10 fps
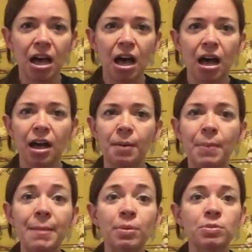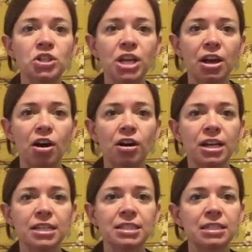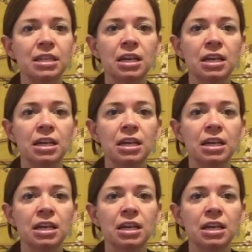a paper mache artist